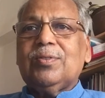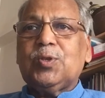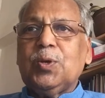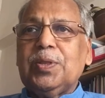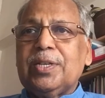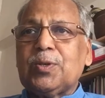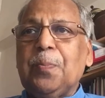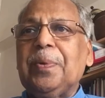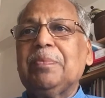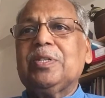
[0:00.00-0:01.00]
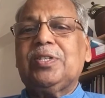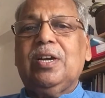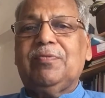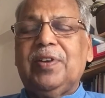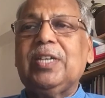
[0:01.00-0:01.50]
the supremacy
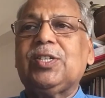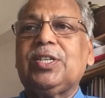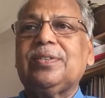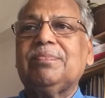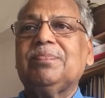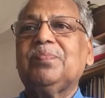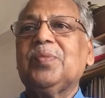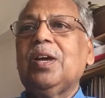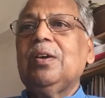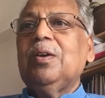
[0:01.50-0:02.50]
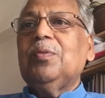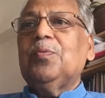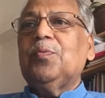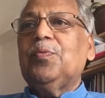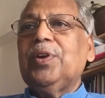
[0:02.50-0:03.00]
of nature.
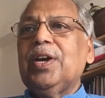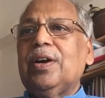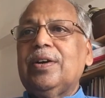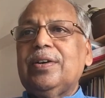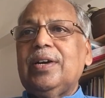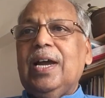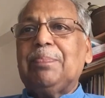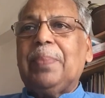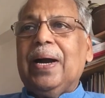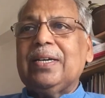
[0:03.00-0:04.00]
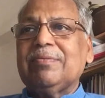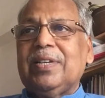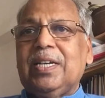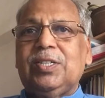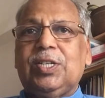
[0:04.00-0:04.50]
We are a part of the
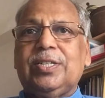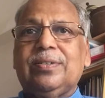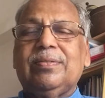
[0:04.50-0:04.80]
nature.